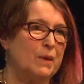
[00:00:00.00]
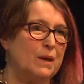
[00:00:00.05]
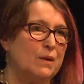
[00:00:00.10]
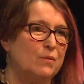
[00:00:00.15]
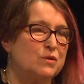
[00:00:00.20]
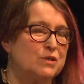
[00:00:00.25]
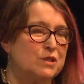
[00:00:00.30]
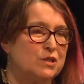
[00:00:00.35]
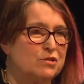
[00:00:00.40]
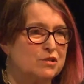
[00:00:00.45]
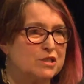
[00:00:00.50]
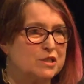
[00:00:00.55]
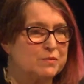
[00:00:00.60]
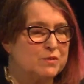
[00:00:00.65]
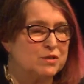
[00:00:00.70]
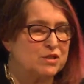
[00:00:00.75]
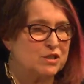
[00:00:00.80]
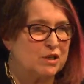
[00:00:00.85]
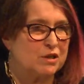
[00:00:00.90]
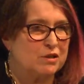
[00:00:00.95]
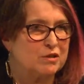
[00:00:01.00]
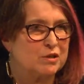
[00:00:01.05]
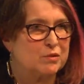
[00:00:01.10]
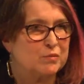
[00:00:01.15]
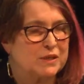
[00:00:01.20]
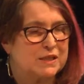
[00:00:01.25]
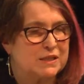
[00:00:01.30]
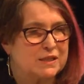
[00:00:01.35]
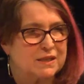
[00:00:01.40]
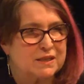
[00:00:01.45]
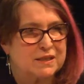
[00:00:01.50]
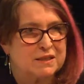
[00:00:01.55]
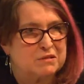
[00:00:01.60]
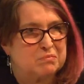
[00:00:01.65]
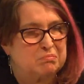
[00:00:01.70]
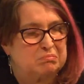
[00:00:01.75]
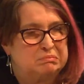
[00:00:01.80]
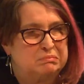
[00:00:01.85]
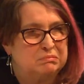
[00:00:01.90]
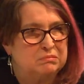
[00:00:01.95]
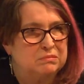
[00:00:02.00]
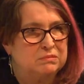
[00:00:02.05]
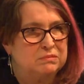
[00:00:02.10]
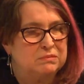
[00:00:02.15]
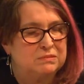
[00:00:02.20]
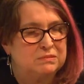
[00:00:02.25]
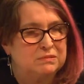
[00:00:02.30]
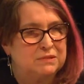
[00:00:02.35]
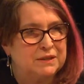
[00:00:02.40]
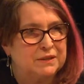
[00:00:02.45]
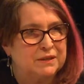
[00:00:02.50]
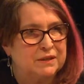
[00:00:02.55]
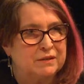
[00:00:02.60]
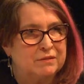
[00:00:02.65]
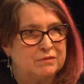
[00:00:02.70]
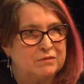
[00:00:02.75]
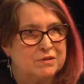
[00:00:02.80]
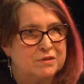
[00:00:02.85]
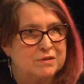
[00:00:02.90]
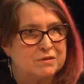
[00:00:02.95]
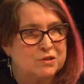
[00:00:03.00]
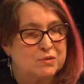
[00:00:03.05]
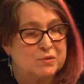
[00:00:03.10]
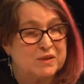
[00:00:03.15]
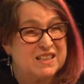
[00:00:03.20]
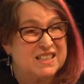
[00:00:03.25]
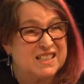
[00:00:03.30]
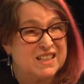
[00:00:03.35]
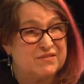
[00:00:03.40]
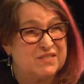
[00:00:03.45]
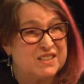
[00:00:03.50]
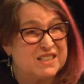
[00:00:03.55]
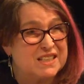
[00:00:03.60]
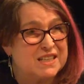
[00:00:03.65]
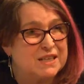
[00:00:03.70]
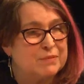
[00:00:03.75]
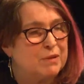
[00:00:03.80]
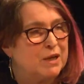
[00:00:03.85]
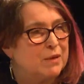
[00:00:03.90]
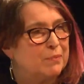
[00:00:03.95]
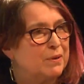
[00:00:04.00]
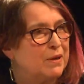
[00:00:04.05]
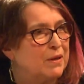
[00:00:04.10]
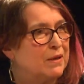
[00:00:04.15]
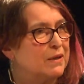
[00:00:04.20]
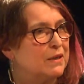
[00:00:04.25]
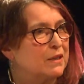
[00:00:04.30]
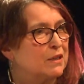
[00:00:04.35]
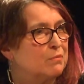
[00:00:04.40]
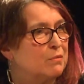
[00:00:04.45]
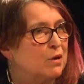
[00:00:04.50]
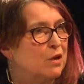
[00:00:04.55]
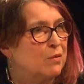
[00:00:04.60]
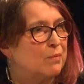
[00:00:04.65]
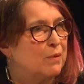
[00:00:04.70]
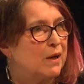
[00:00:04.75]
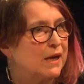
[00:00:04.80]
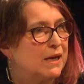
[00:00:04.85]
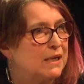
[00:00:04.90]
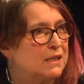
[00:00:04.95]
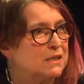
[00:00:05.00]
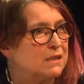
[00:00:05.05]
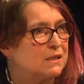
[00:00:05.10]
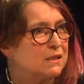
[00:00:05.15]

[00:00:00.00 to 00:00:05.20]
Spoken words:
was a Christmas show that we did, I don't know, 2017 maybe, The Little Mermaid,